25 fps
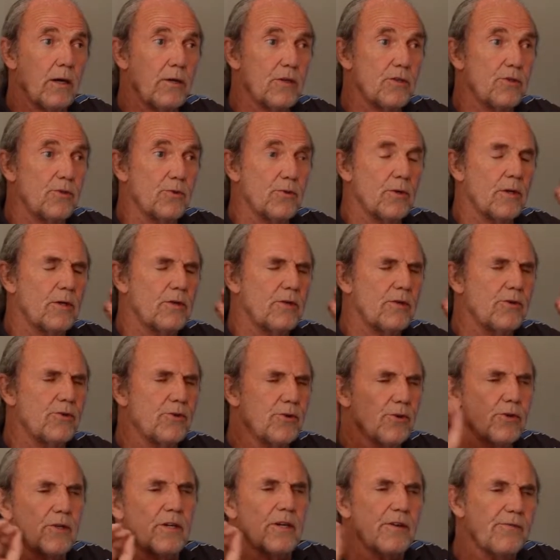you are
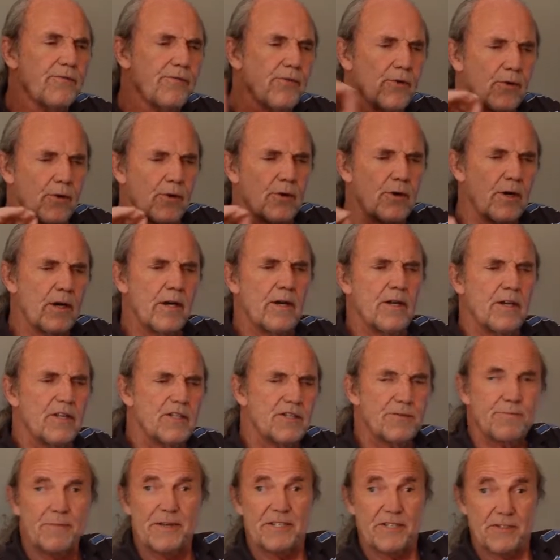looking for
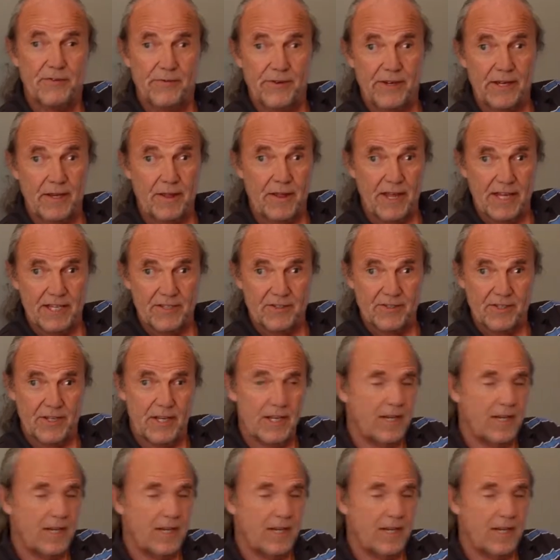specific things.